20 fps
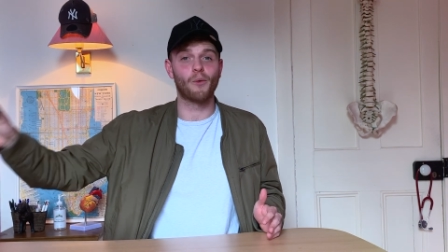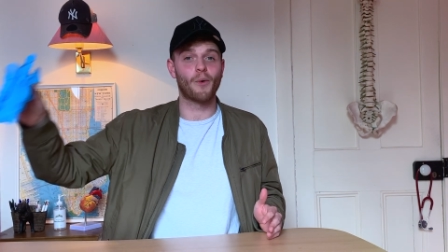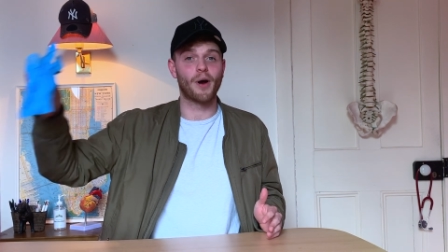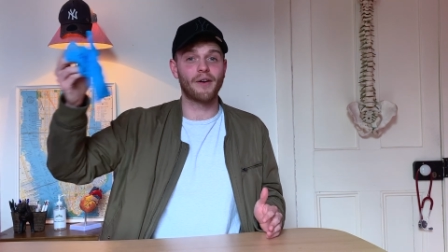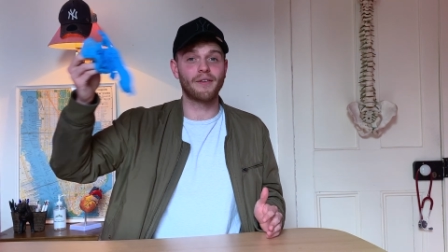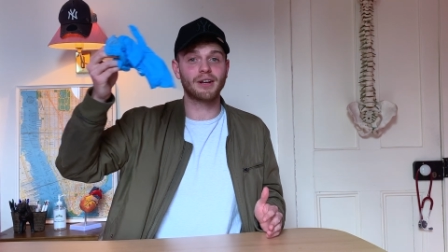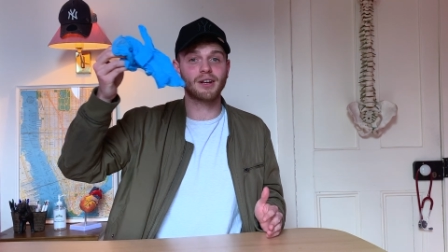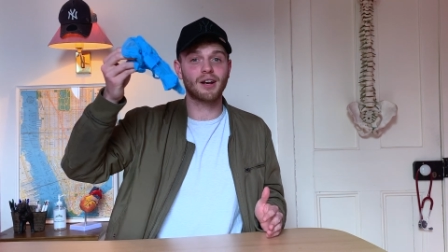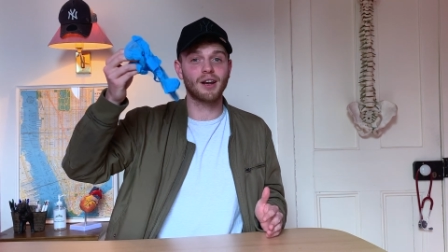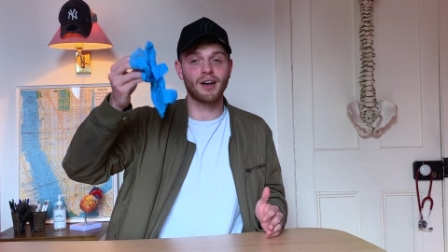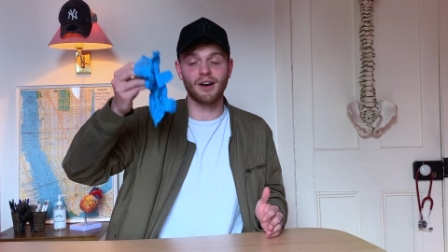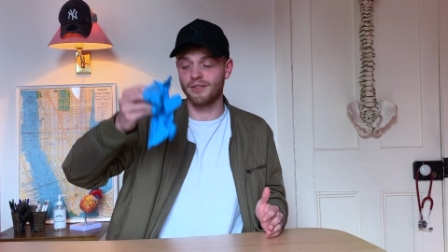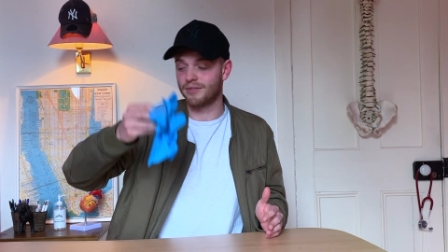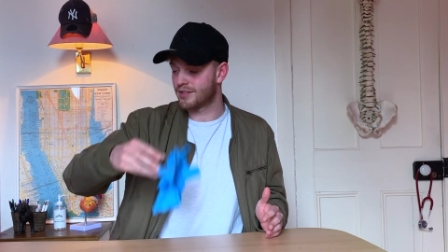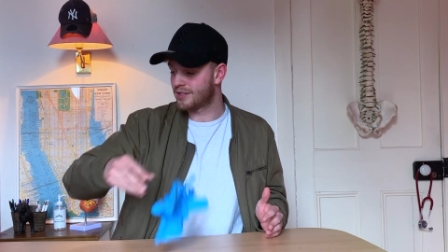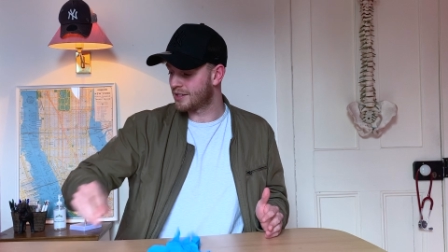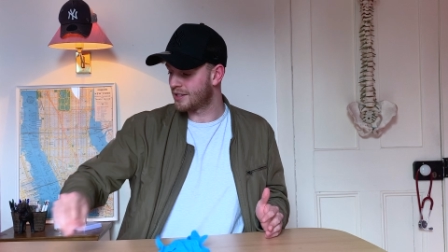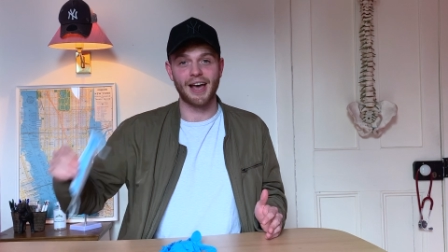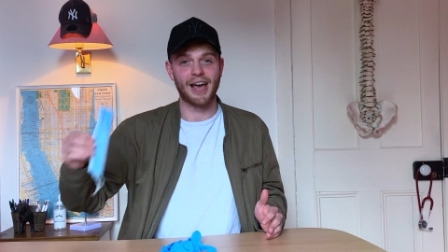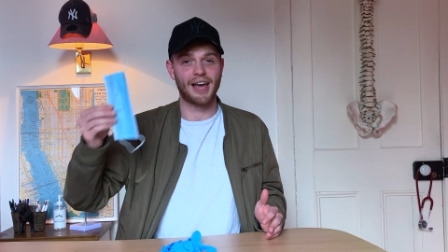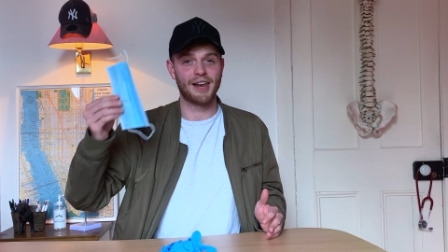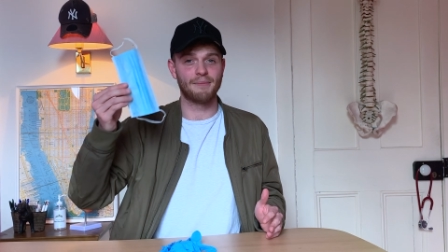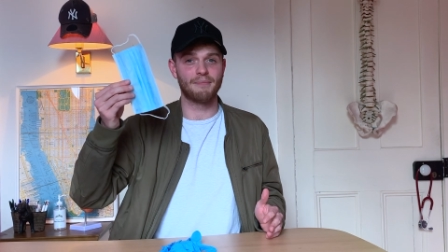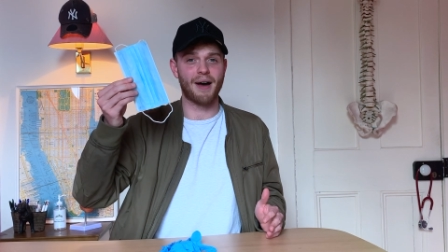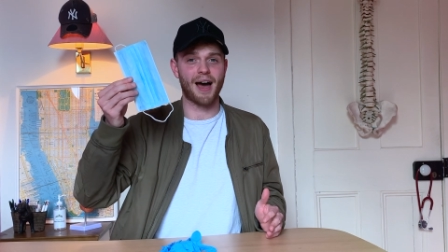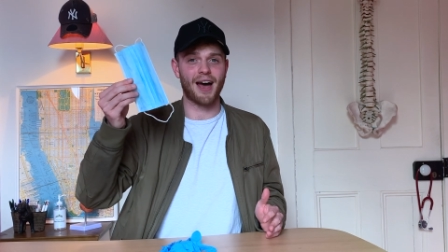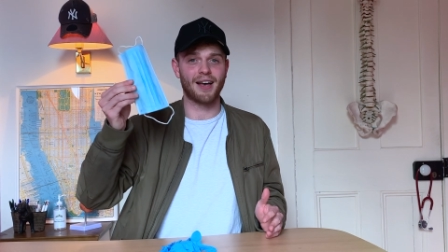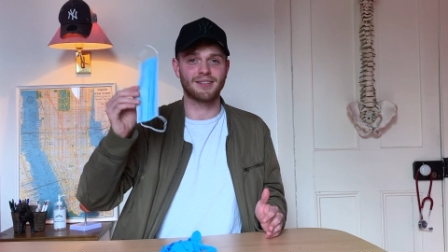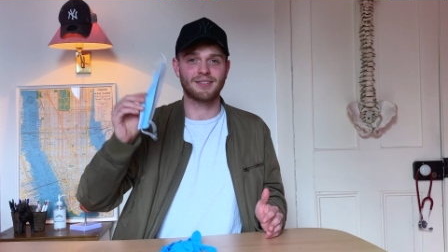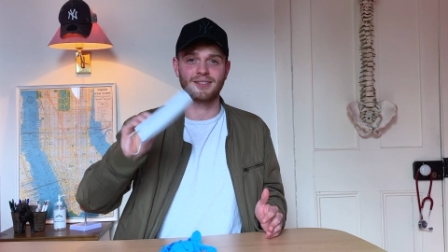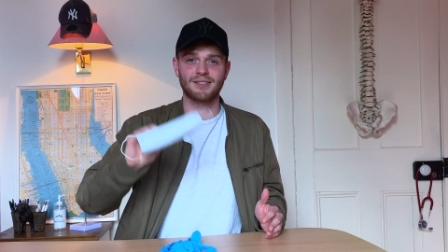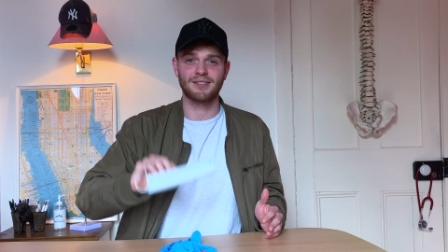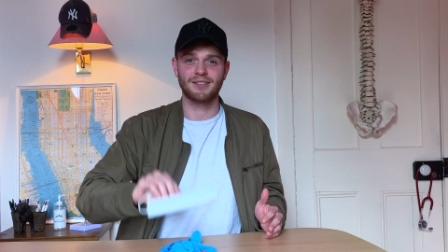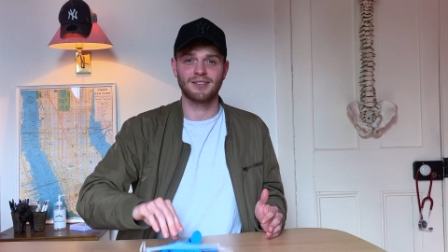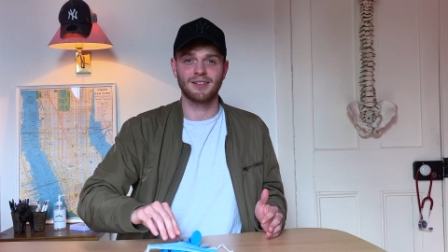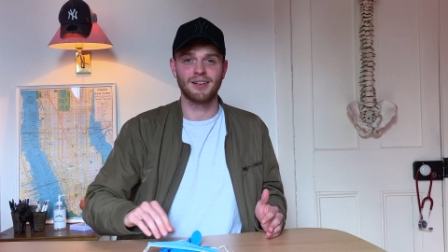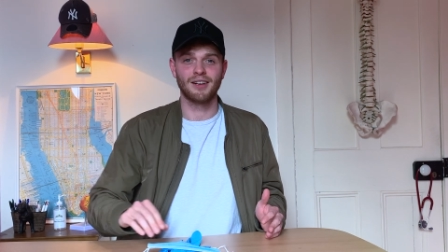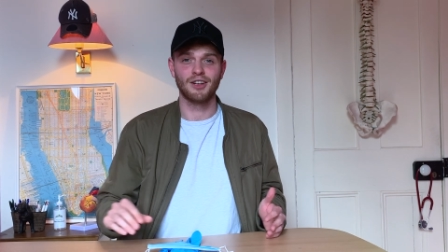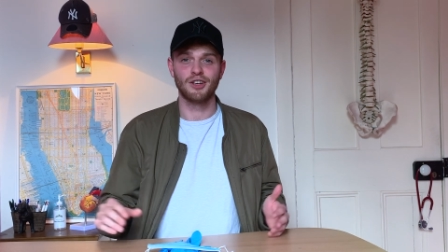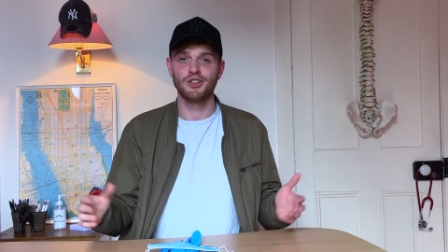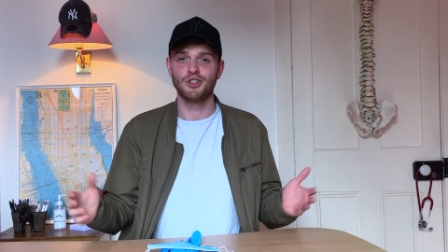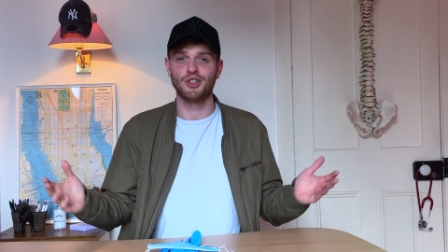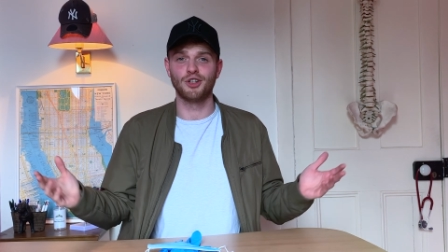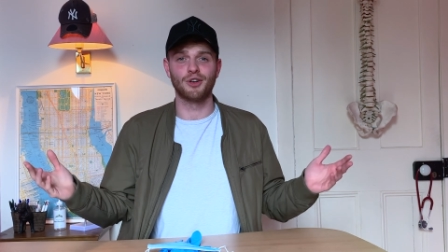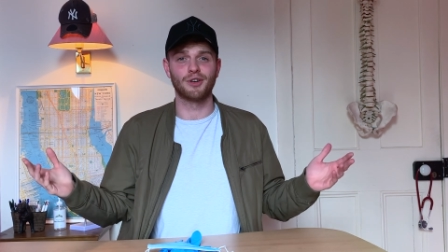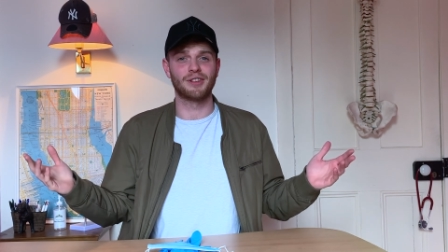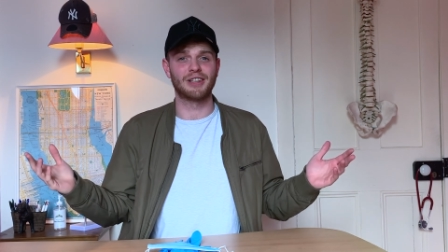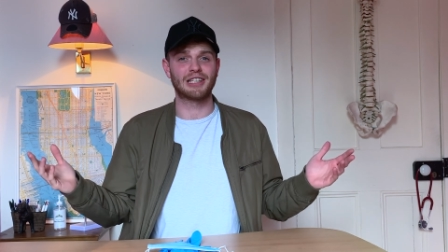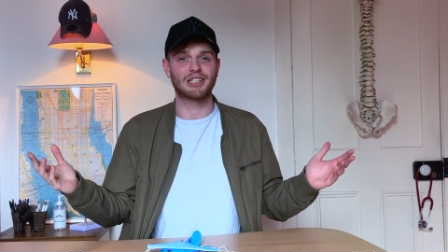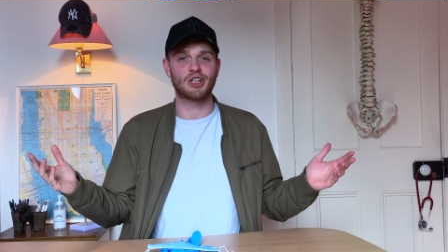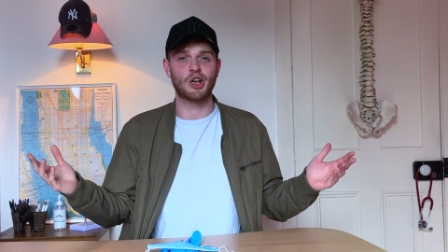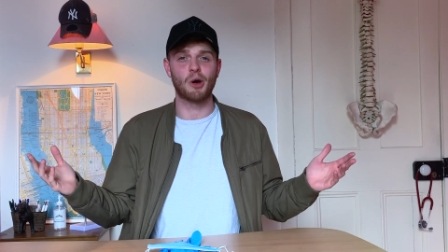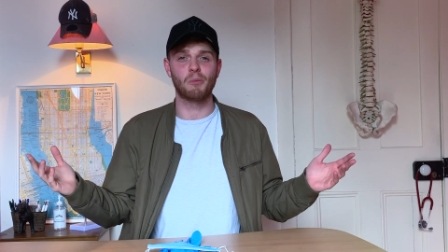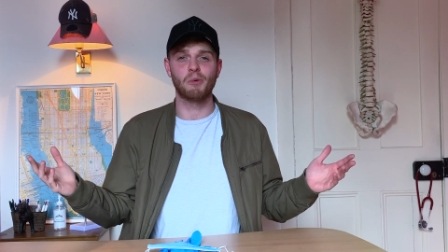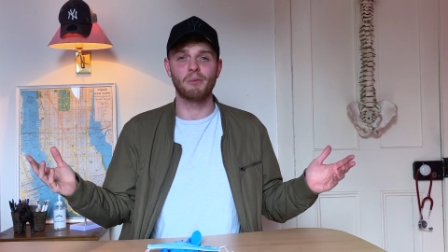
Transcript: wearing gloves and masks during this global